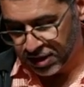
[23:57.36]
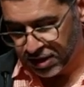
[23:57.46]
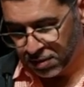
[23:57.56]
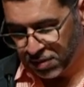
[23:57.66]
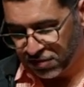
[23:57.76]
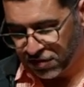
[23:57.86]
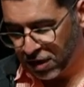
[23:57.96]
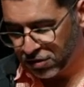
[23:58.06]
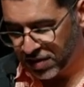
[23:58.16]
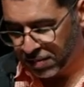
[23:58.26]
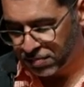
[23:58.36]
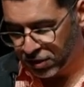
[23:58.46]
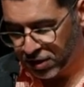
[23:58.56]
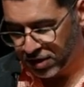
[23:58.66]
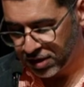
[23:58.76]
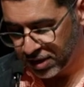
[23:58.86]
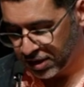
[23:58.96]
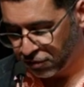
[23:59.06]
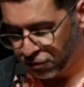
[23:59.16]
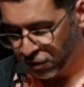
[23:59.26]
But I found in that book
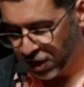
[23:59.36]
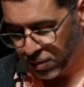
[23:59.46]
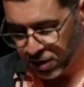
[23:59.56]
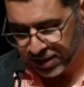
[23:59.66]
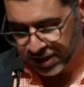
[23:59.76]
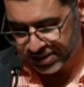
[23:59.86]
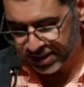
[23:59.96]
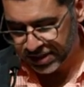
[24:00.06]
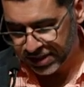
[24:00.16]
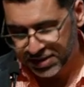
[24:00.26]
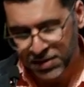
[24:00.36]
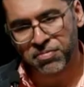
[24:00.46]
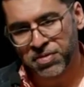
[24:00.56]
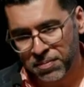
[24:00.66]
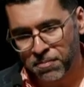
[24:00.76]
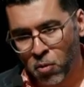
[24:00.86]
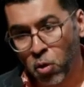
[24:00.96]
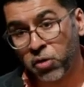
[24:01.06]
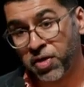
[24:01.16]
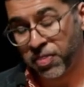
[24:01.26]
a framework that said there's something
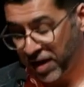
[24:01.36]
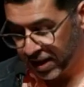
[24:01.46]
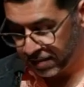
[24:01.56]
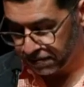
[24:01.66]
more than that.